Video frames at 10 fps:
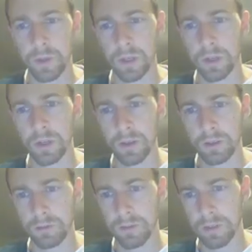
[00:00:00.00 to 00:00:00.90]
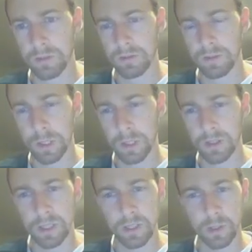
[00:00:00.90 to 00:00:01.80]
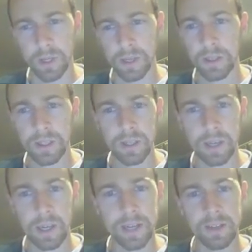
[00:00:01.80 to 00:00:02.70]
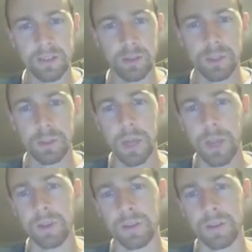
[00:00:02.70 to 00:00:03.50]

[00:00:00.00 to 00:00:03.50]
her, her skin are quite light and so was the paper.